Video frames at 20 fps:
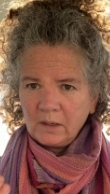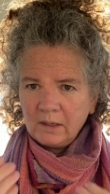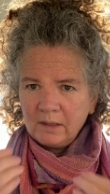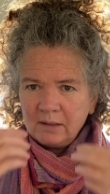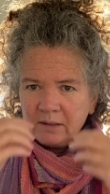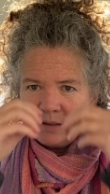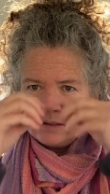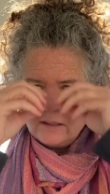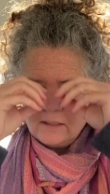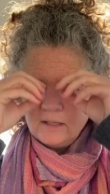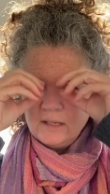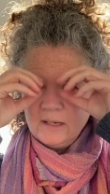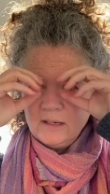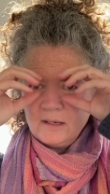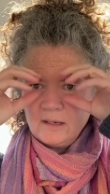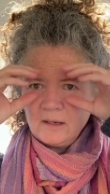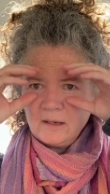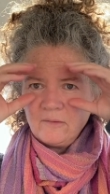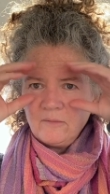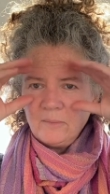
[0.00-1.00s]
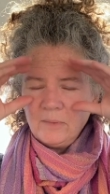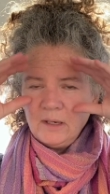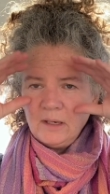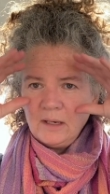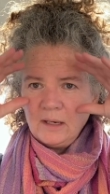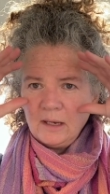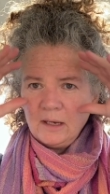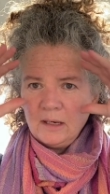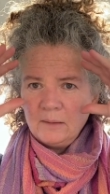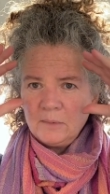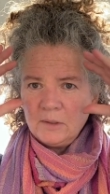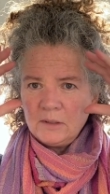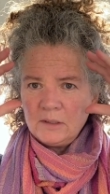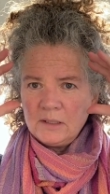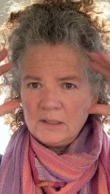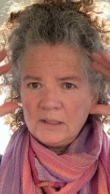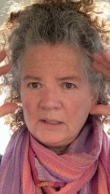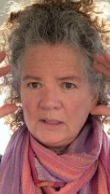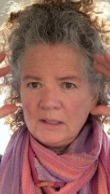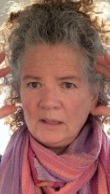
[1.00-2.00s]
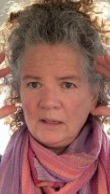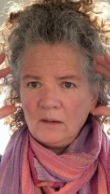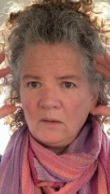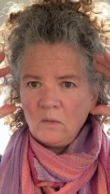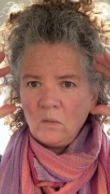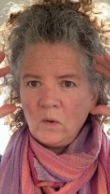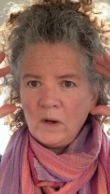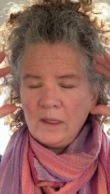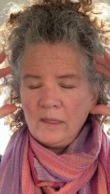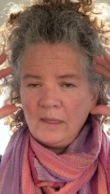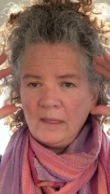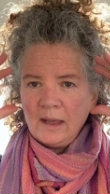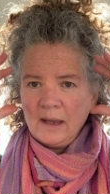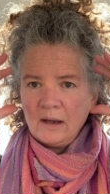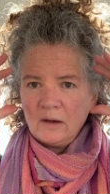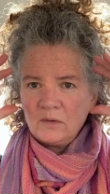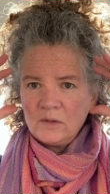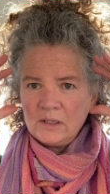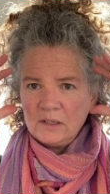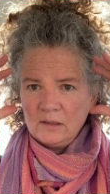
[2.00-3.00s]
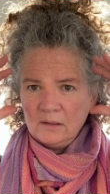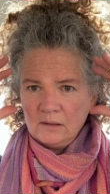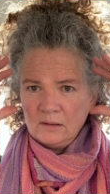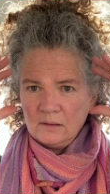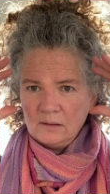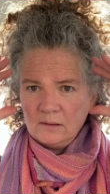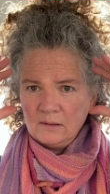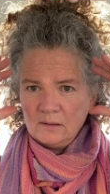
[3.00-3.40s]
Just think of being able to see 1,000